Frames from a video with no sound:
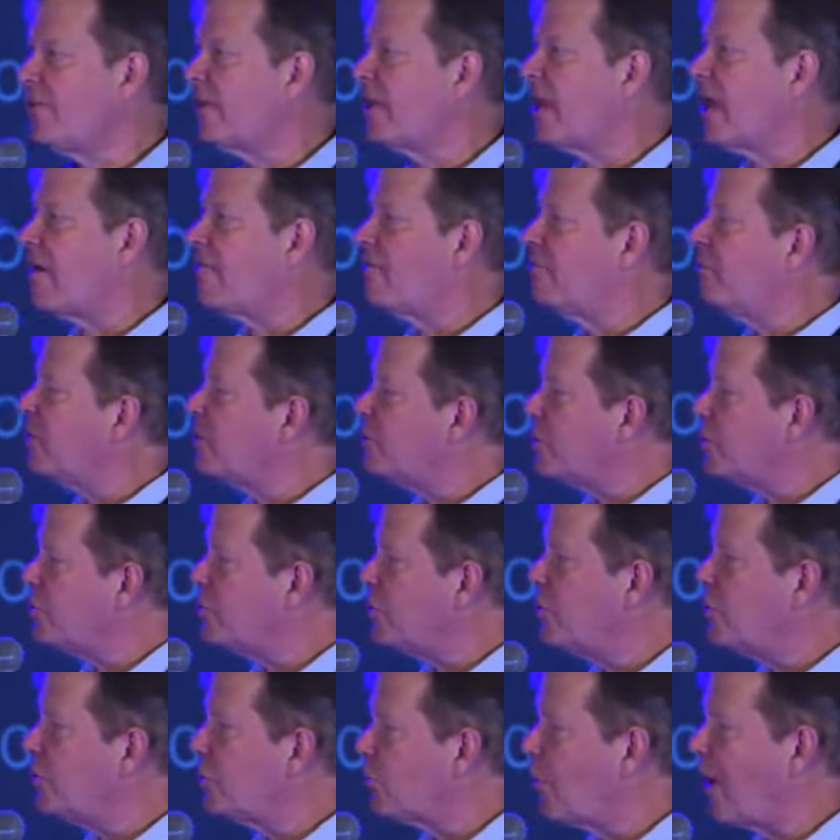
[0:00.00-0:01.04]
in the government to
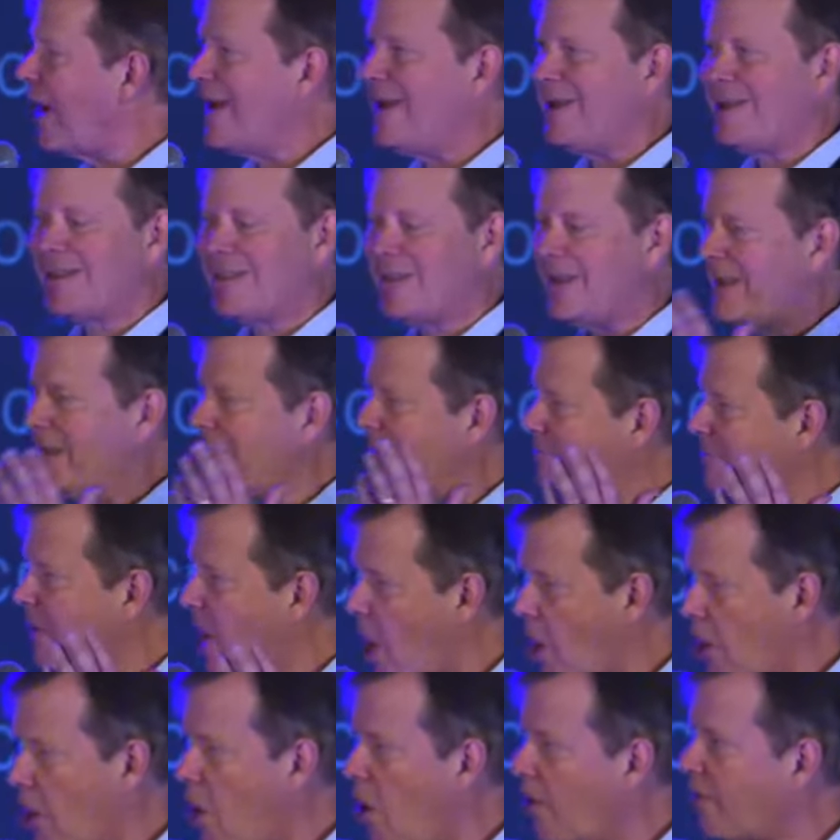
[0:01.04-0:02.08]
do the right thing,
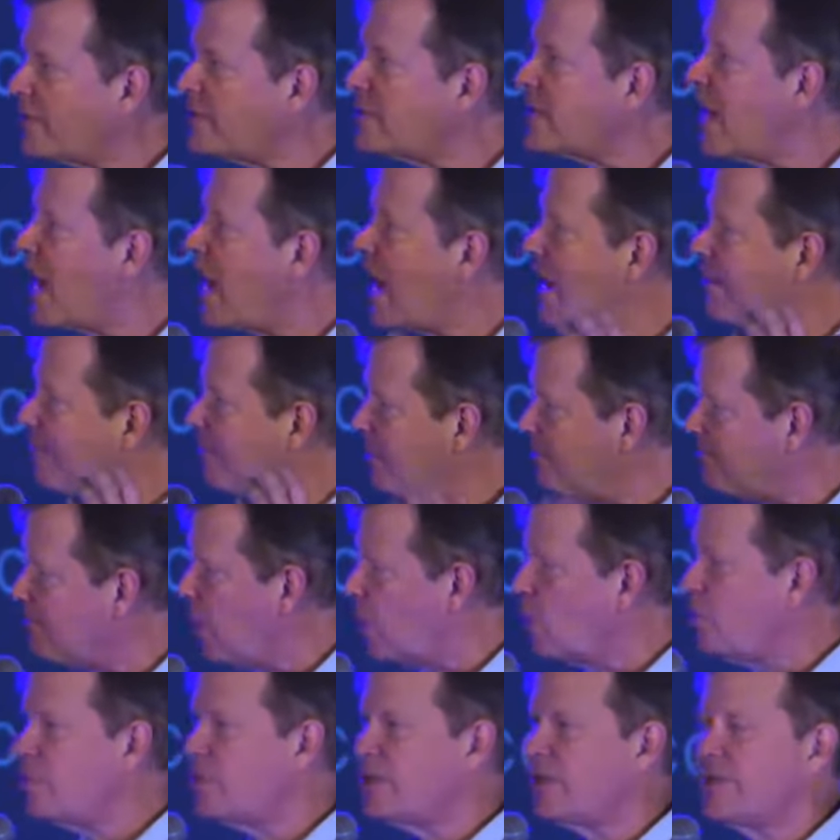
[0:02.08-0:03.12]
not all the time, but
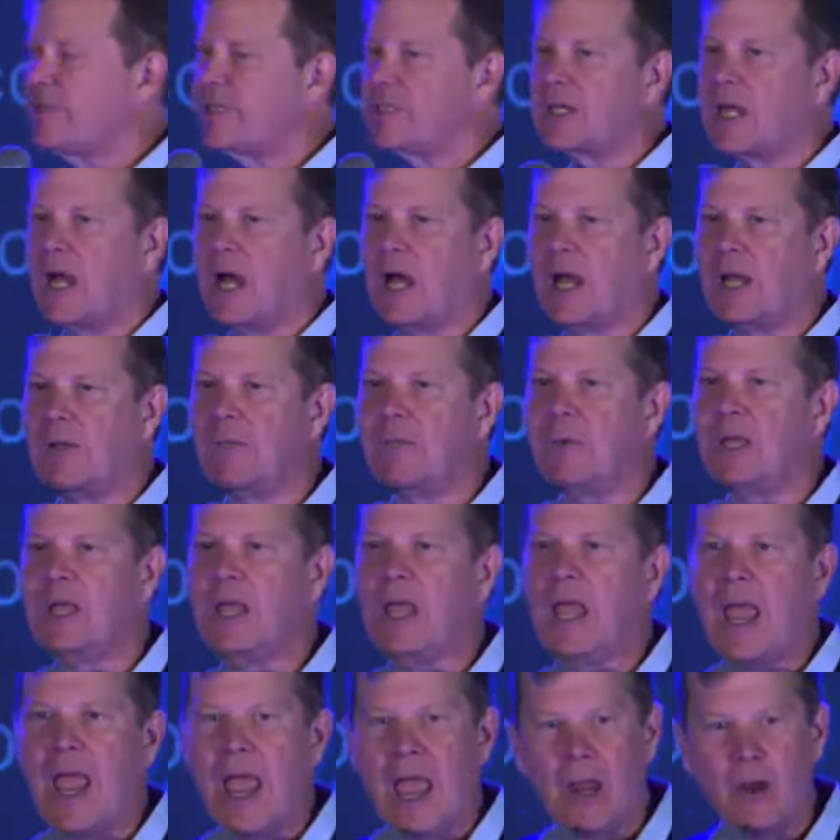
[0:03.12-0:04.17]
most of the time,
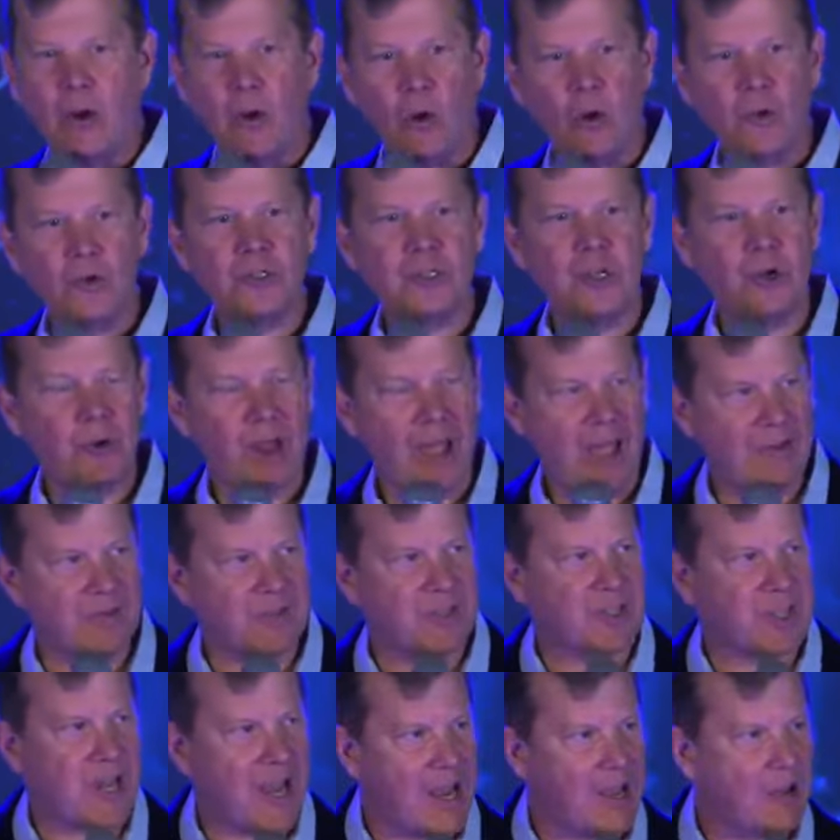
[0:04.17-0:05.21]
and also to have
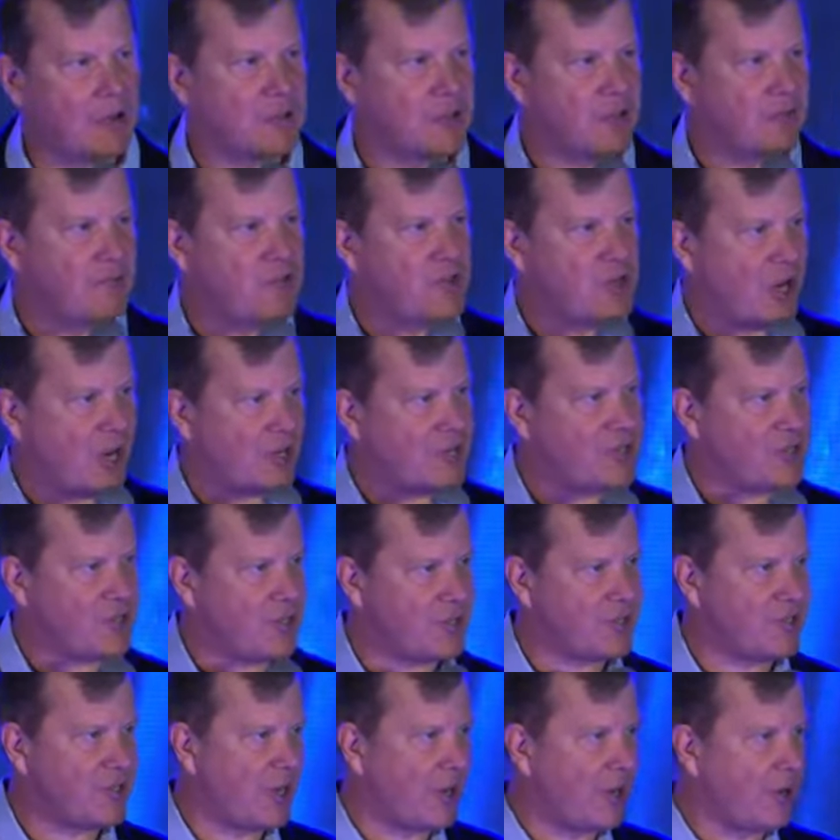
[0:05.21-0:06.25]
scales of
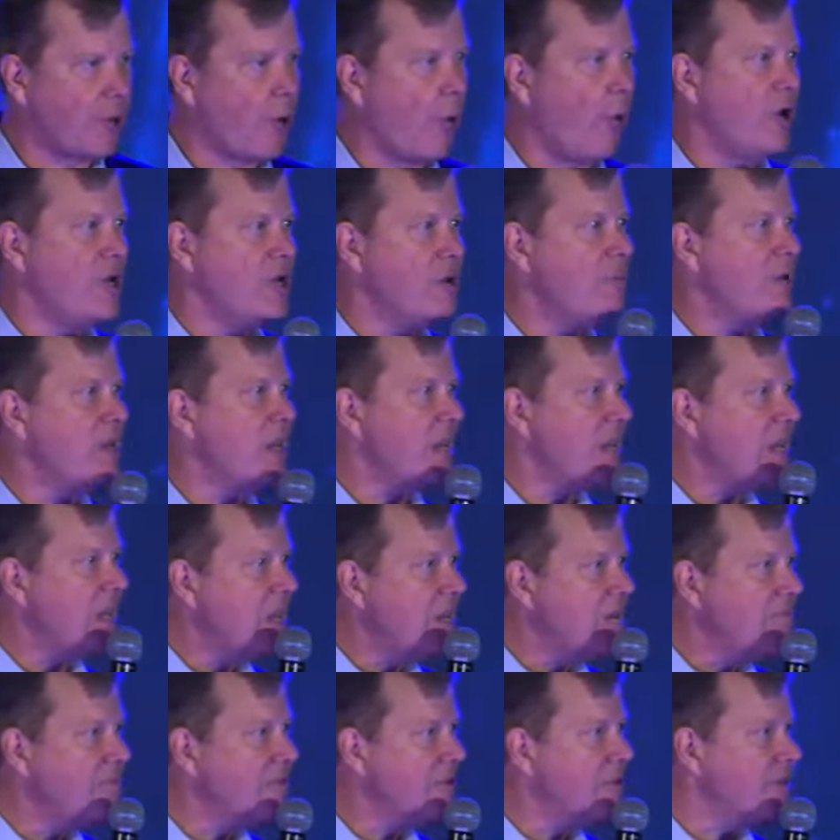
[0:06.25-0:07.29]
justice that are going to be
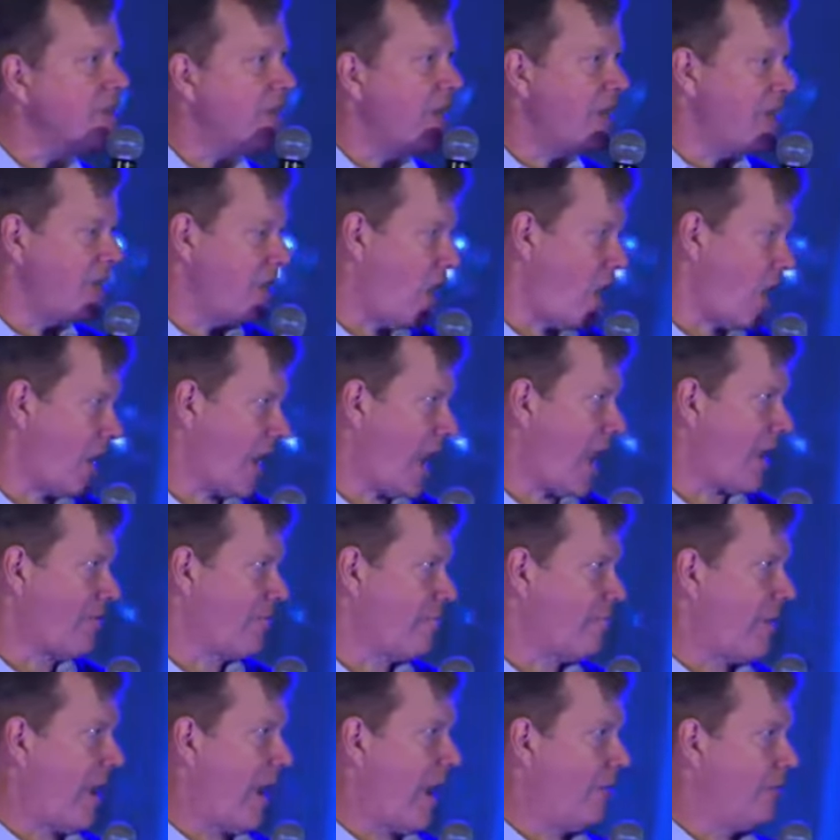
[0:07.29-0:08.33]
even and not out
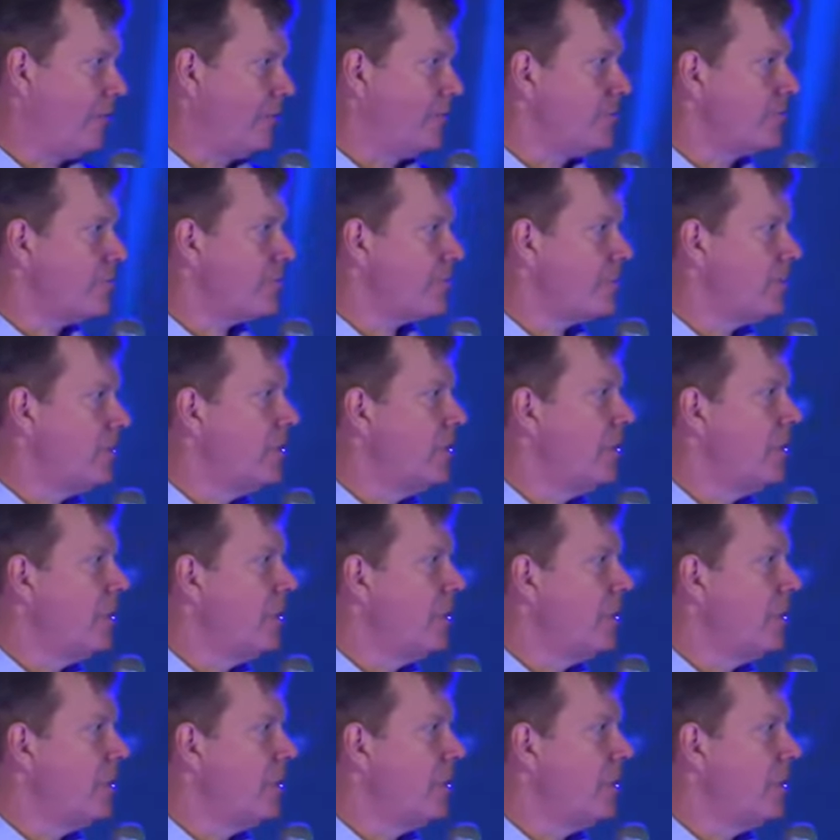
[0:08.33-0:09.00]
of balance.